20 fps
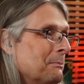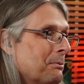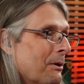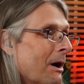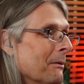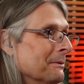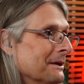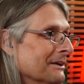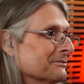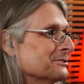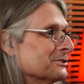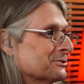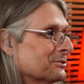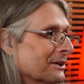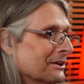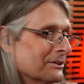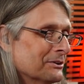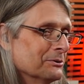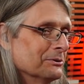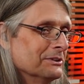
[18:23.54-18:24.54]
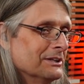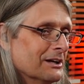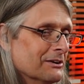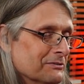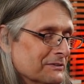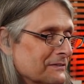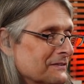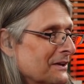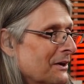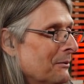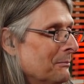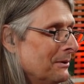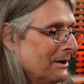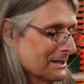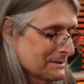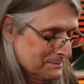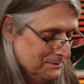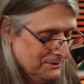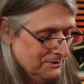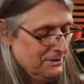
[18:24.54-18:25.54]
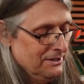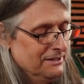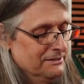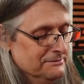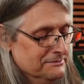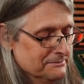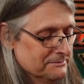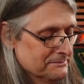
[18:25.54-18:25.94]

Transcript: we probably have to try to do it now if it's all possible. Okay.